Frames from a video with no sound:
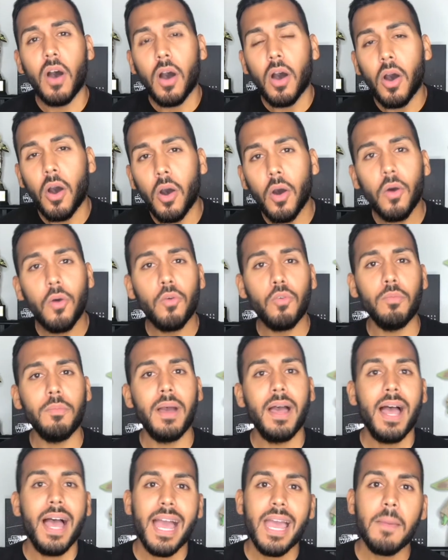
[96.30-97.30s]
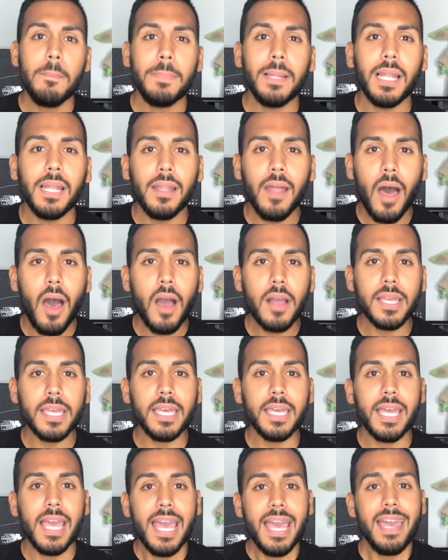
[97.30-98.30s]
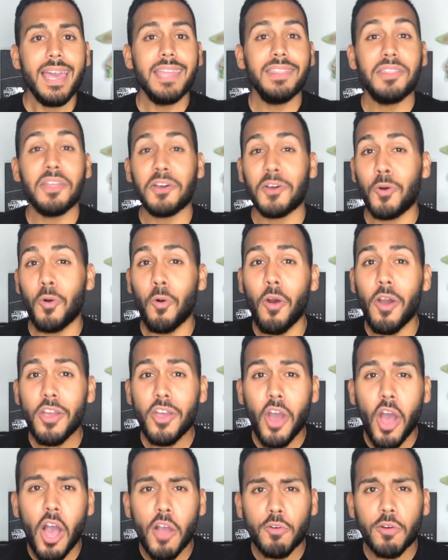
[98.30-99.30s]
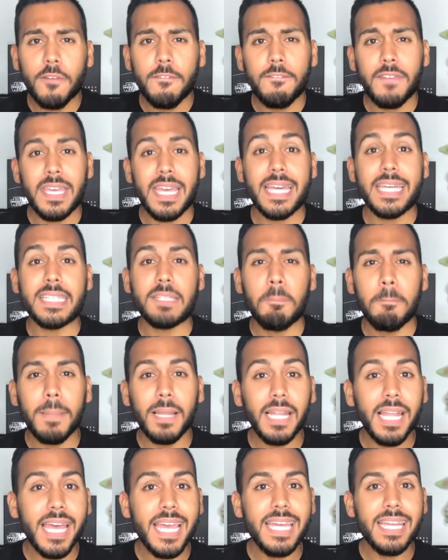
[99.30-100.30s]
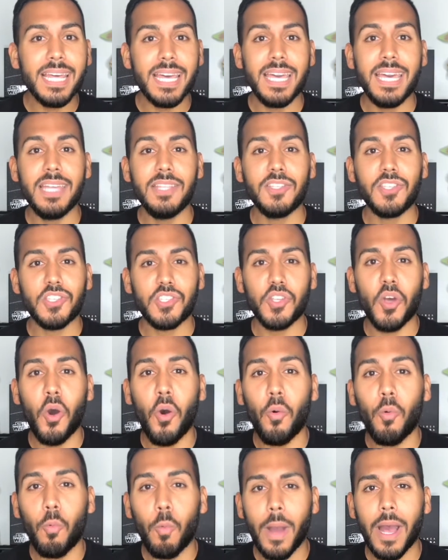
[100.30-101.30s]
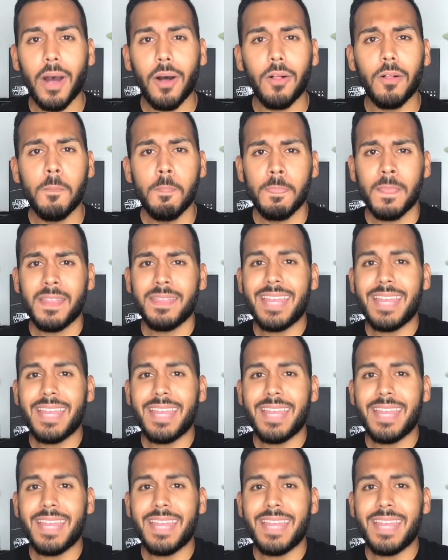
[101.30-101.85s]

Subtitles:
home and belonging, and the choreography is played in so well